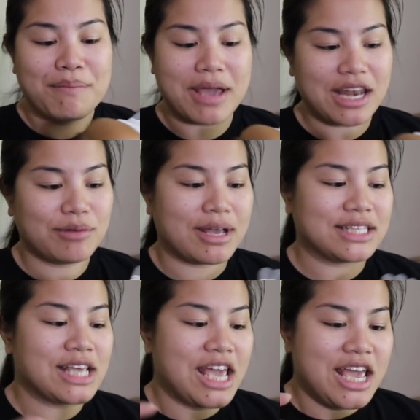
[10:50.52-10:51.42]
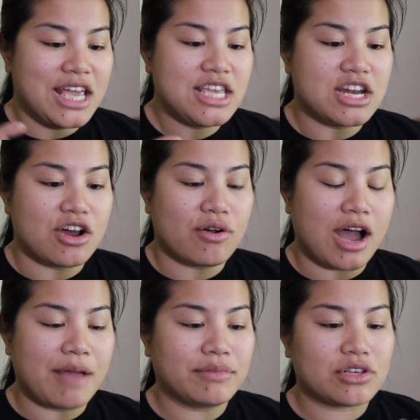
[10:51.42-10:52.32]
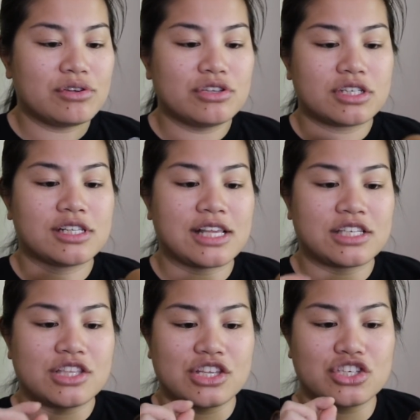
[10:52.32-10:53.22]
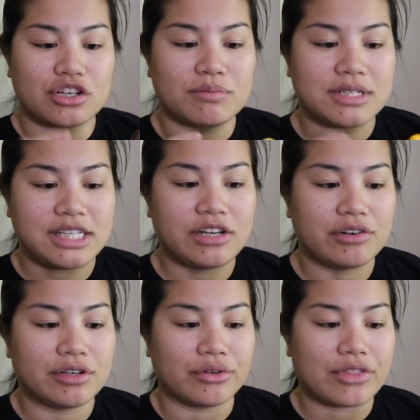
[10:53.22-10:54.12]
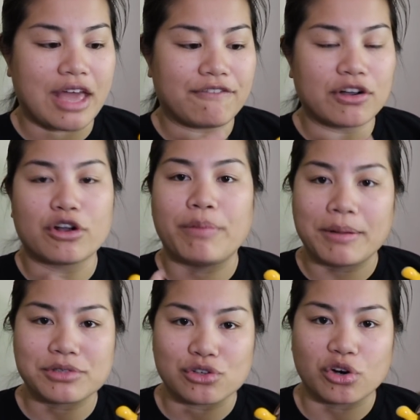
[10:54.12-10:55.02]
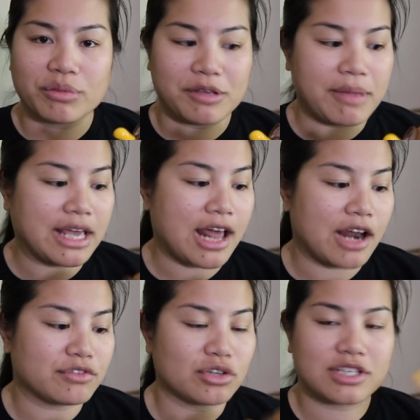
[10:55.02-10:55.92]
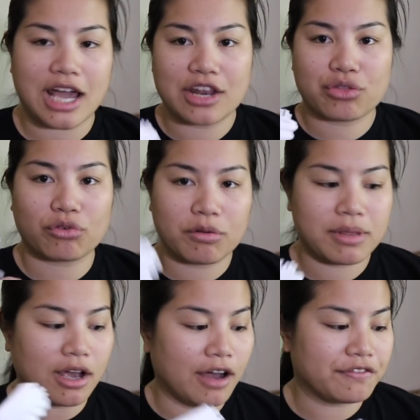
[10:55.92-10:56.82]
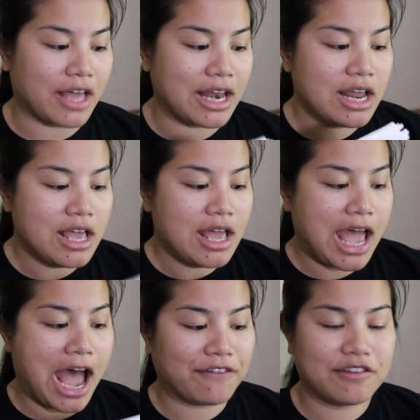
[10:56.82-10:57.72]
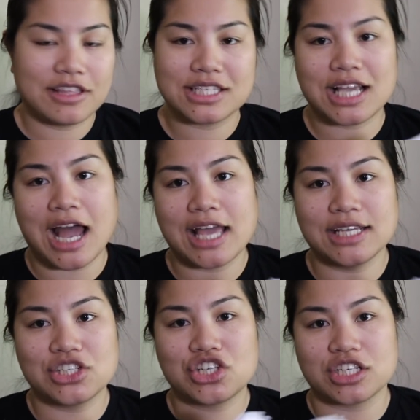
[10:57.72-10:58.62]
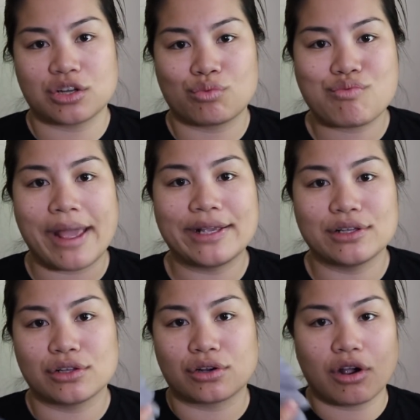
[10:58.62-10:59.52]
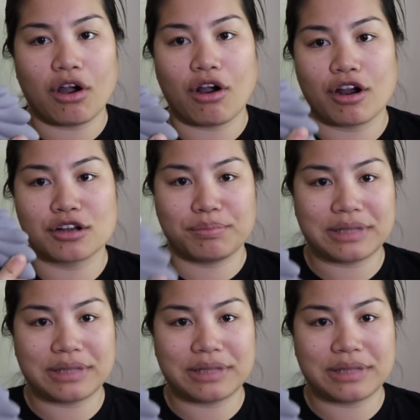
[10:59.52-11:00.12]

But anyways, you know, I'm so used to this certain material that Funko Pops are normally made out of. So it's kind of throwing me off that half of this guy is just a regular hard